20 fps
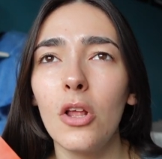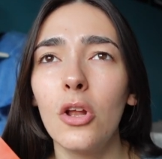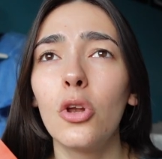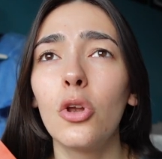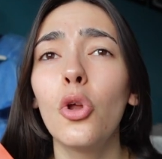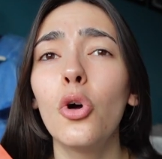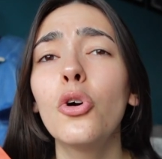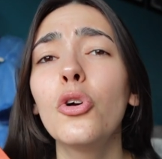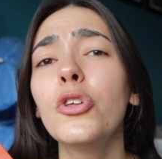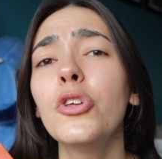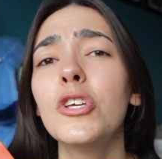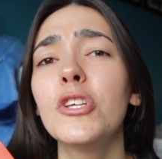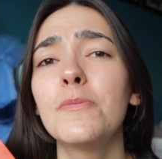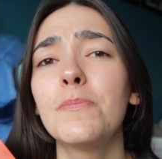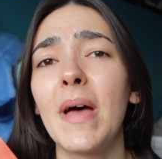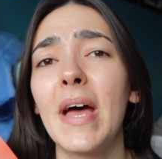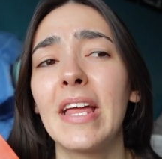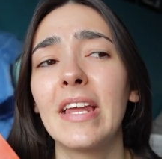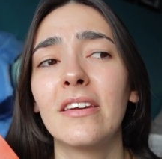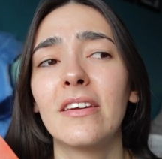long you
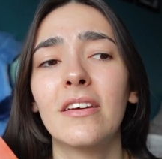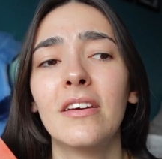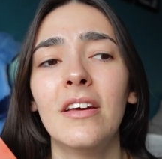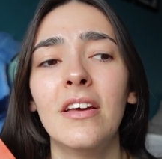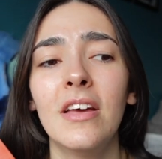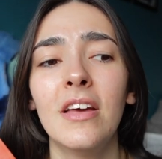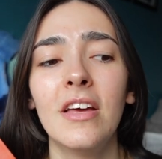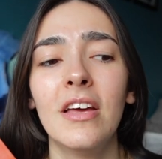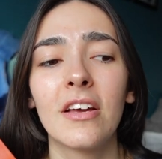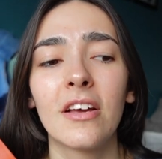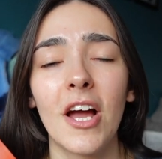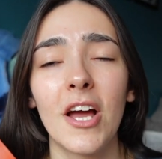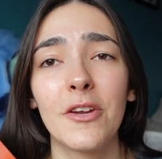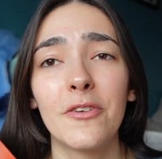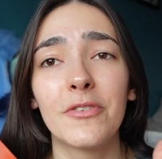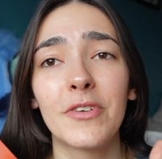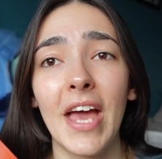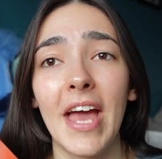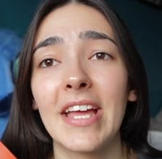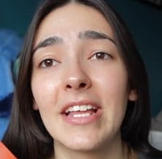spent kind
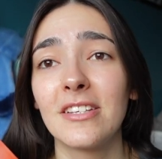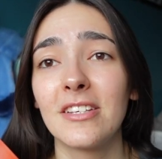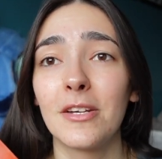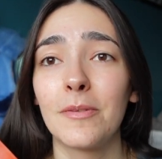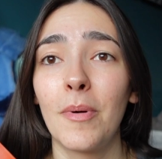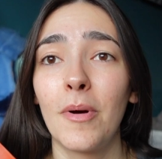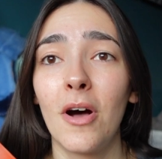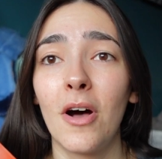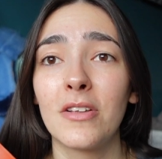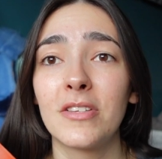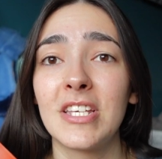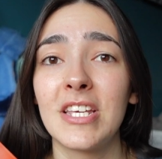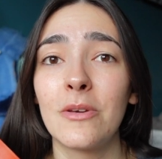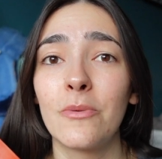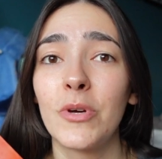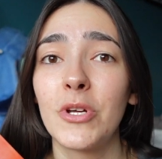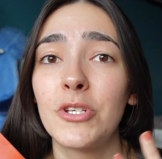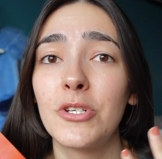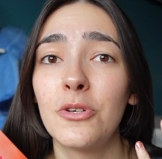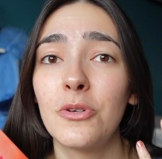of getting to the party,
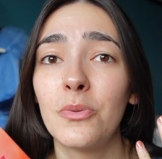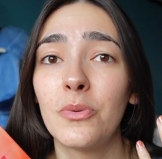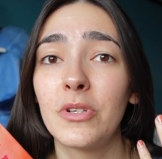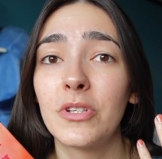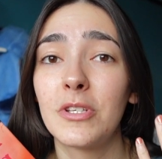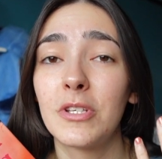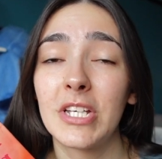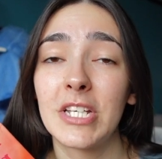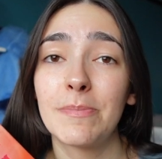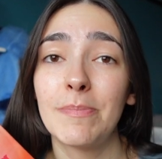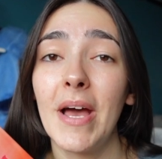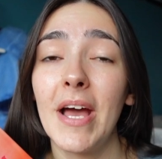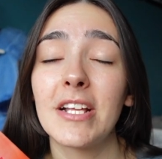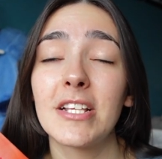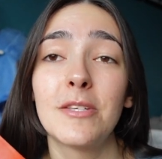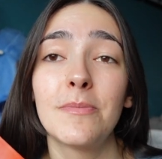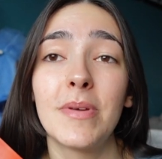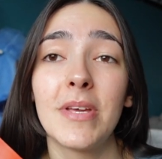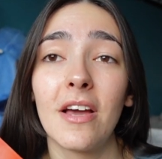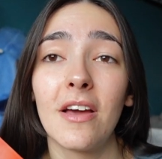which you would
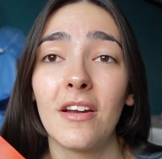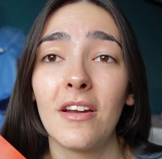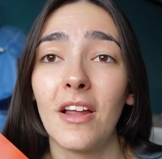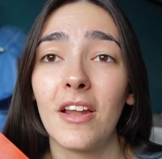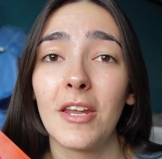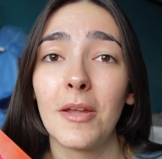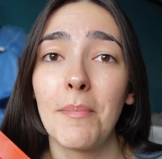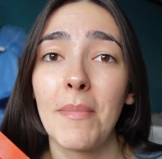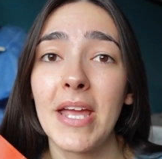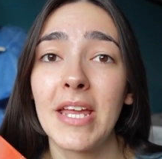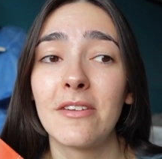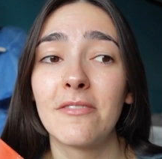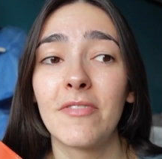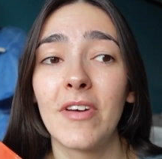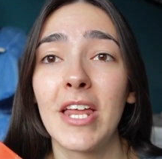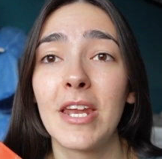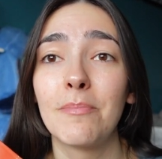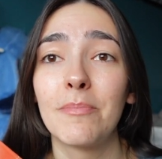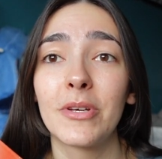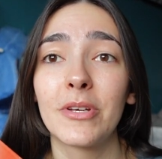expect to be kind of like the main
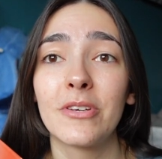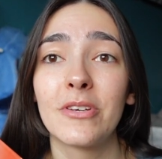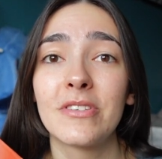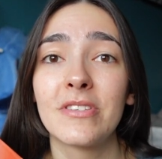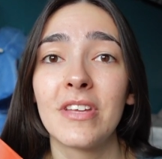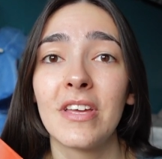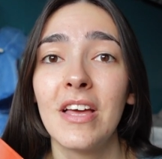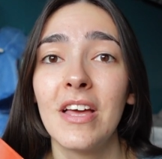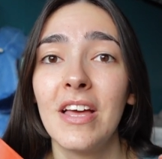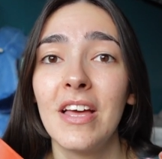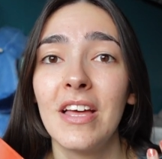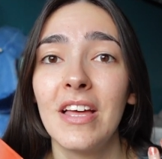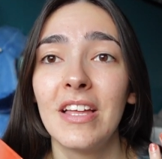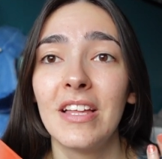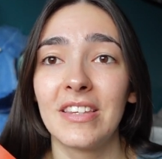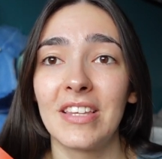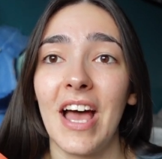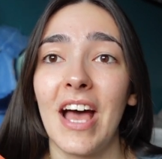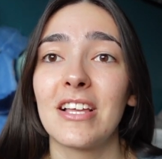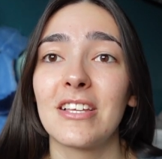event because
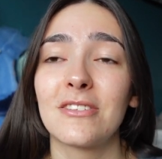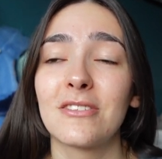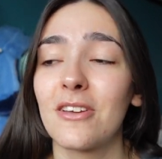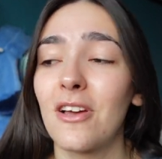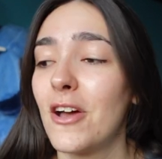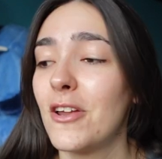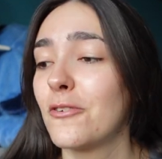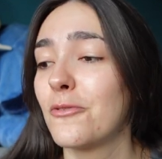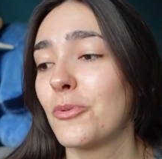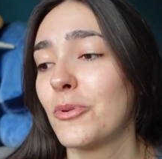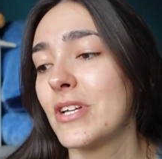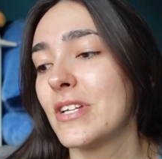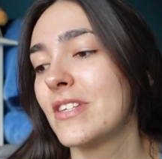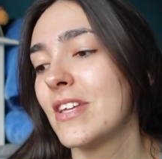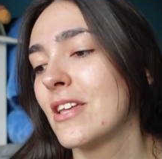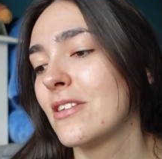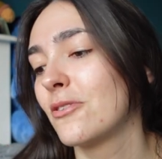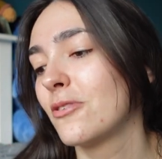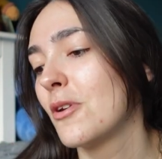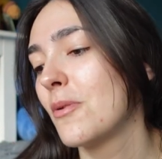that's kind of what it
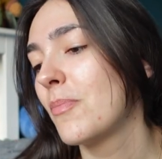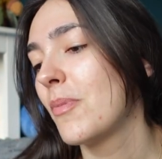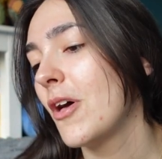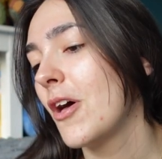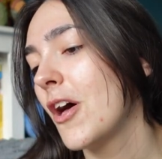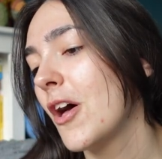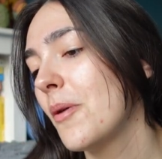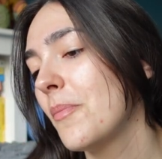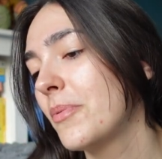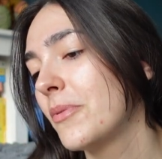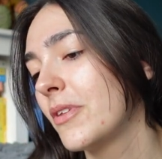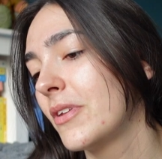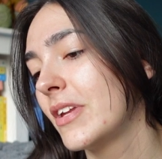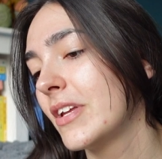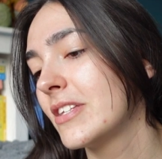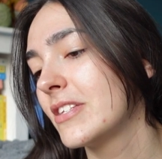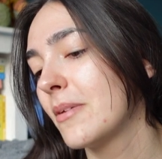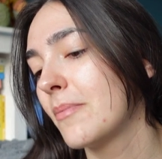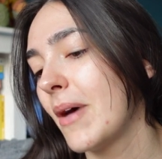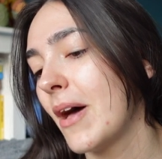says on the blurb that
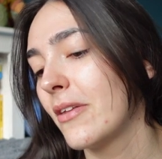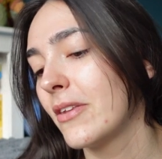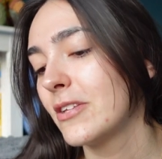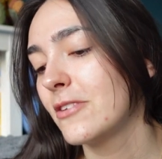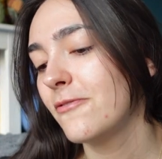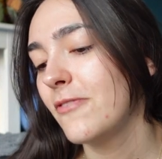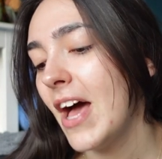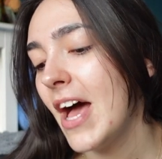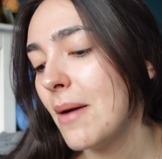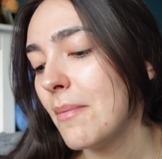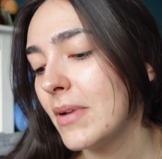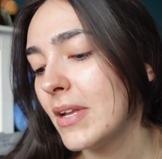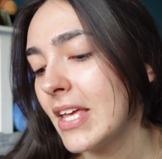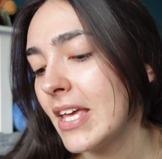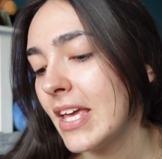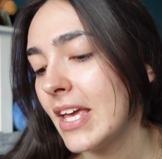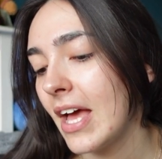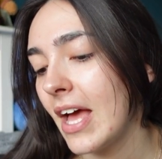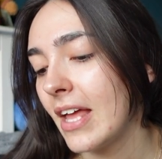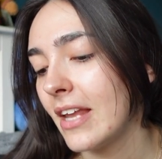it's about this
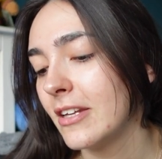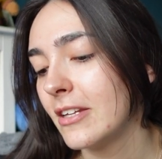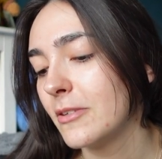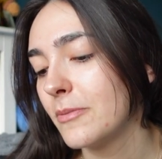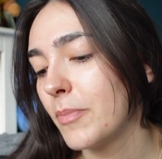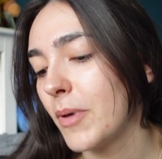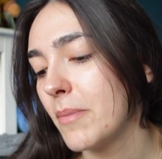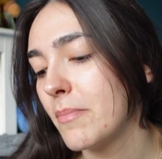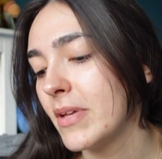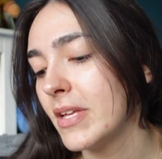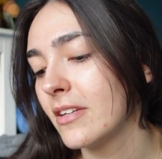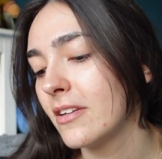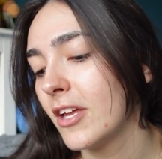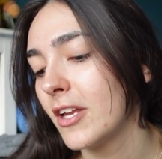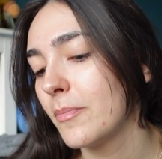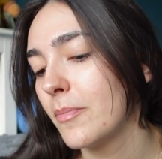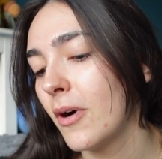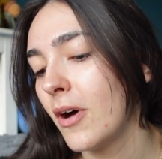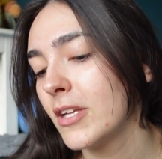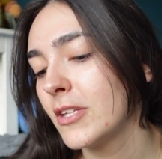family and by midnight
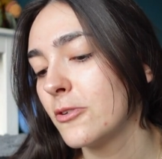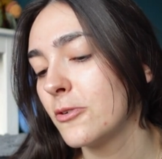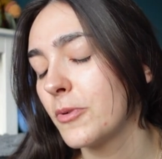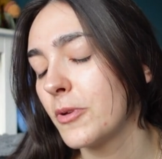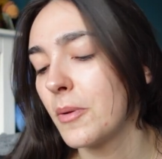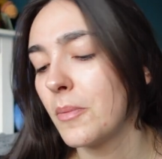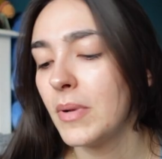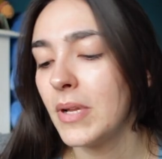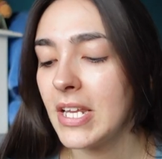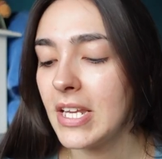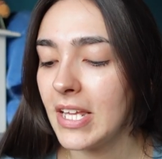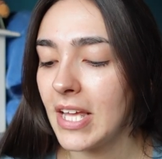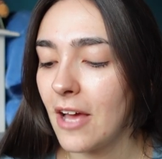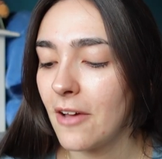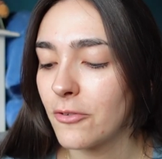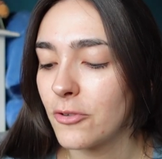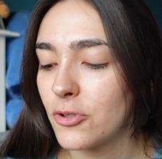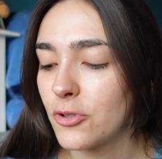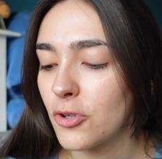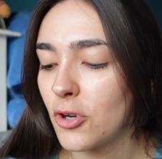the party will be completely out
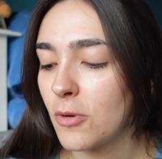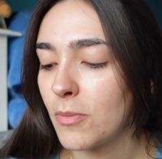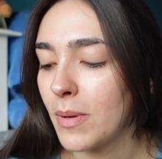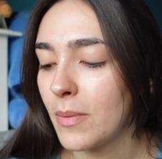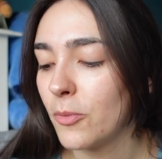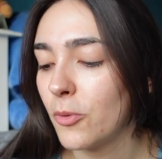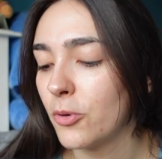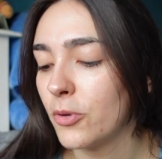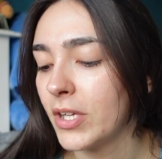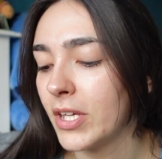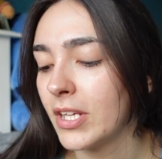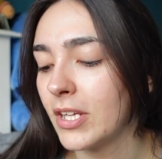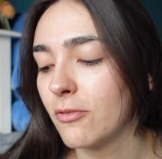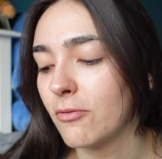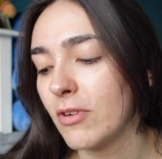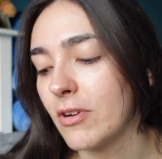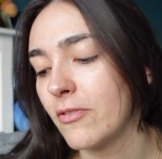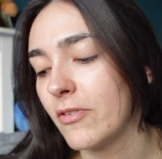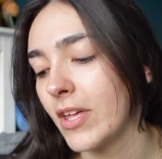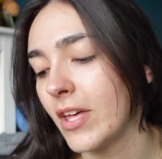of control by morning the
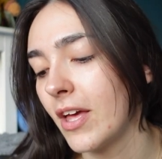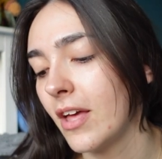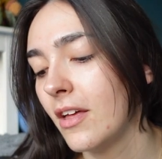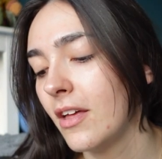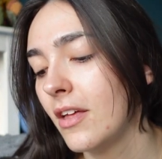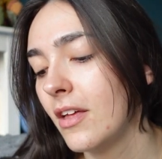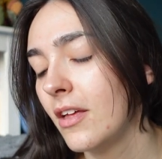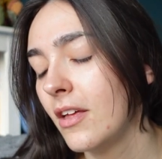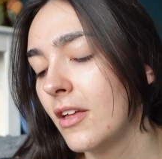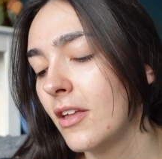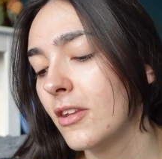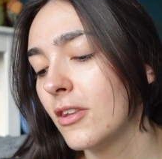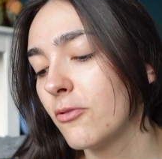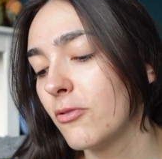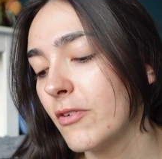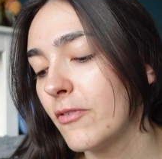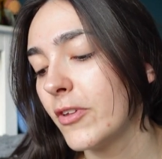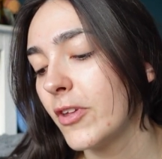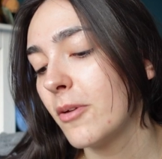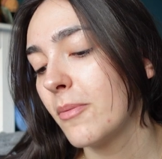Riva the
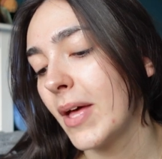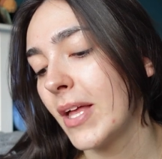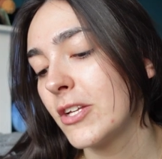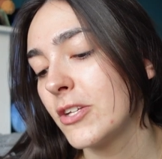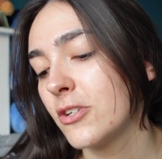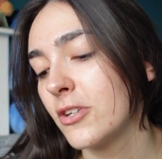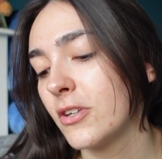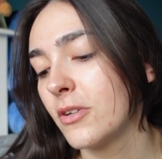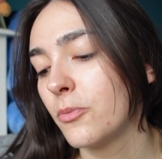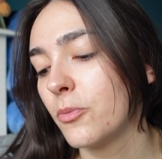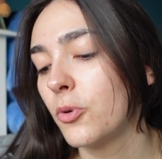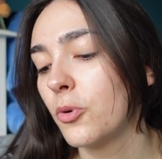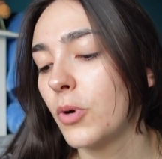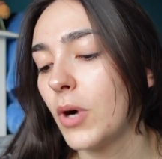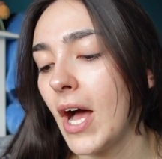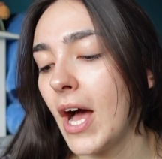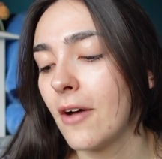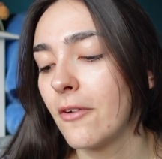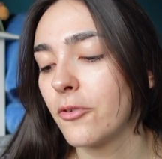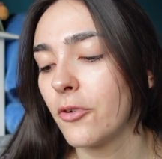Riva mansion will
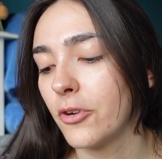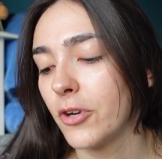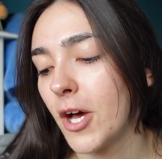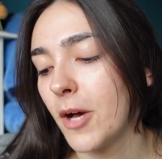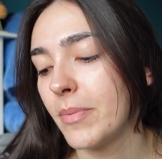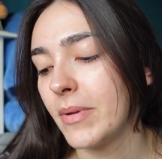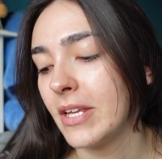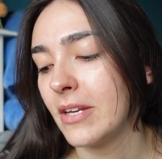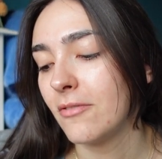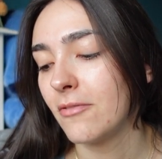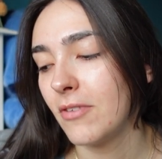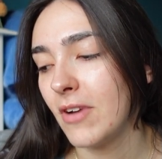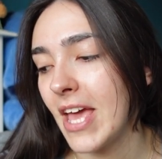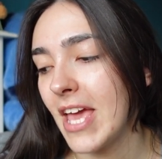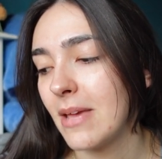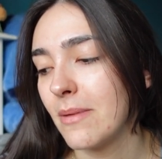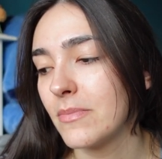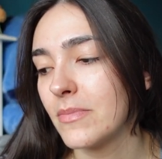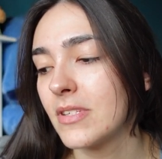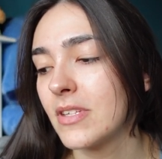have gone up in
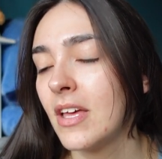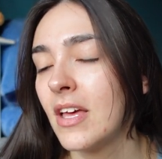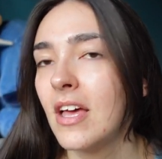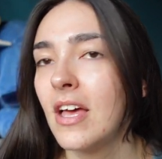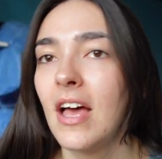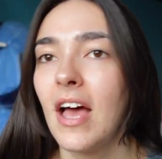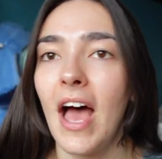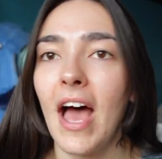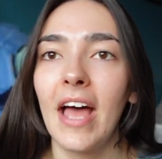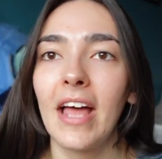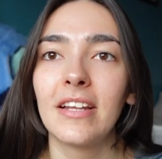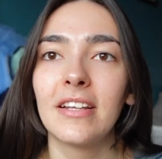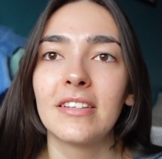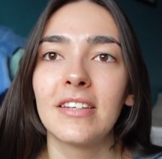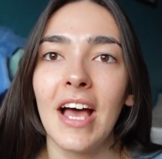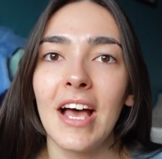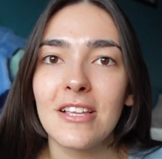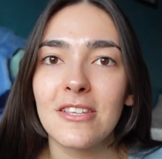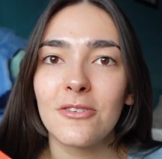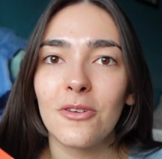flames and
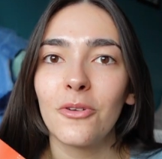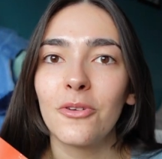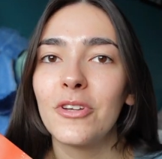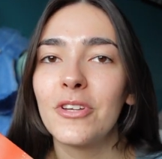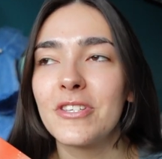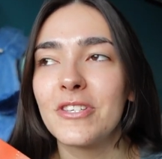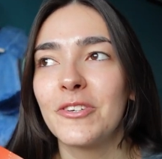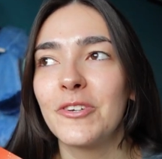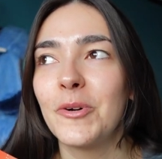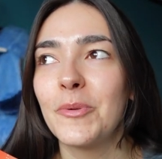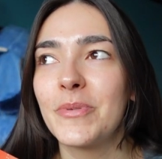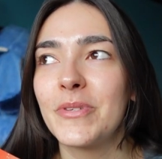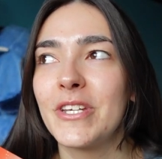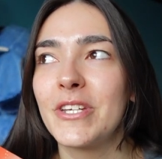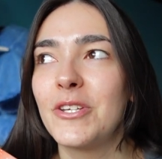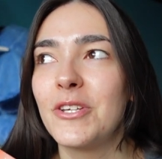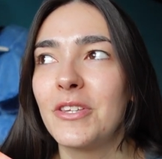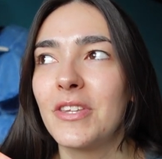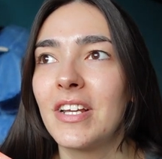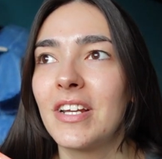that's on the
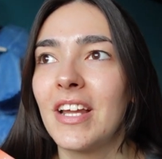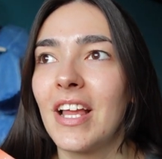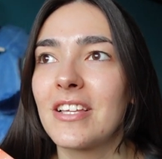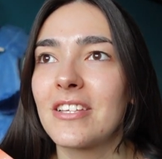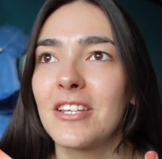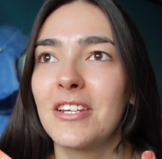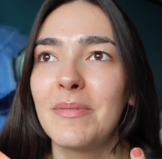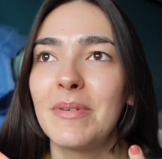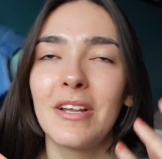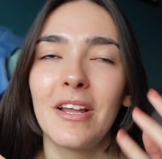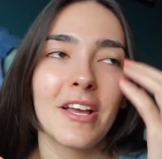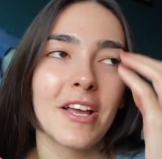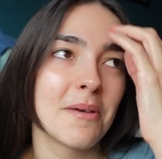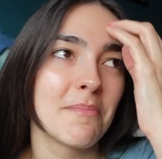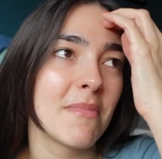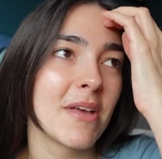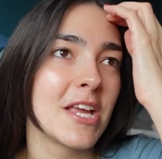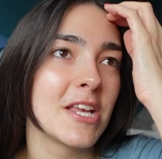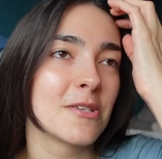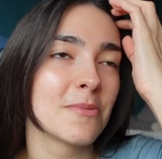synopsis you think that's going to be like a
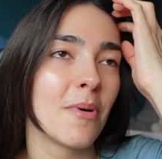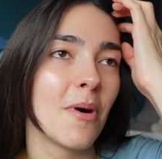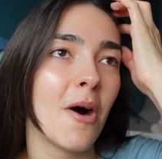major